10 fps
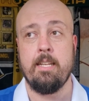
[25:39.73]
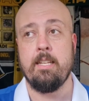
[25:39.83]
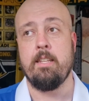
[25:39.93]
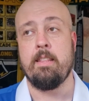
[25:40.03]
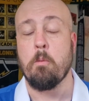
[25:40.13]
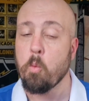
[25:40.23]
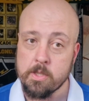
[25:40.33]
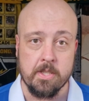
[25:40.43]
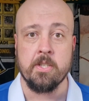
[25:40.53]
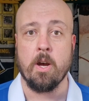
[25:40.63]
there
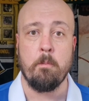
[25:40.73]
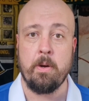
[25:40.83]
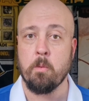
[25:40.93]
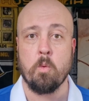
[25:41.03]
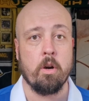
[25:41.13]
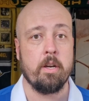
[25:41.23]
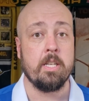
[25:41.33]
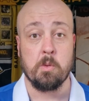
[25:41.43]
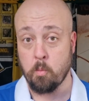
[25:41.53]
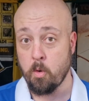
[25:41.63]
was a time where the
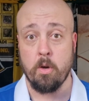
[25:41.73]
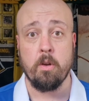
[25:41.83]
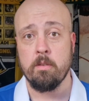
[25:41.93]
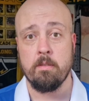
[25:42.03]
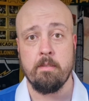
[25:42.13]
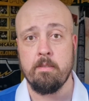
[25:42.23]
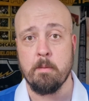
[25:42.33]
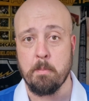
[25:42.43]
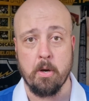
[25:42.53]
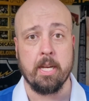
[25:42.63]
Warriors were
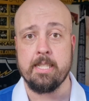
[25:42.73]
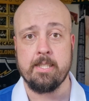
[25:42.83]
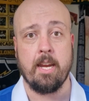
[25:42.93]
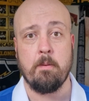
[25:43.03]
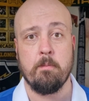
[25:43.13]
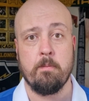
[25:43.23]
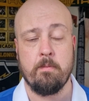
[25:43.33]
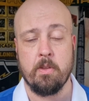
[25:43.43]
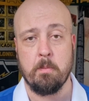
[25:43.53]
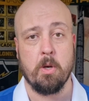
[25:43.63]
the bogey team
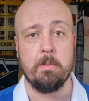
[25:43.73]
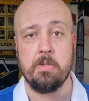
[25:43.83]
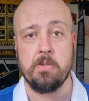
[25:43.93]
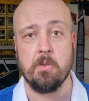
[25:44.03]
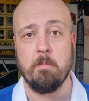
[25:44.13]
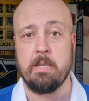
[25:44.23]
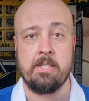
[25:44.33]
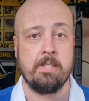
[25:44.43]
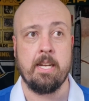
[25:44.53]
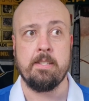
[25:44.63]
for the Melbourne Storm, but
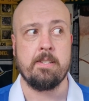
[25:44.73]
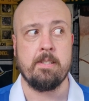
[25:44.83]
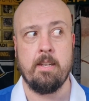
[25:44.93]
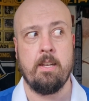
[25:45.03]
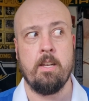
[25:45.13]
since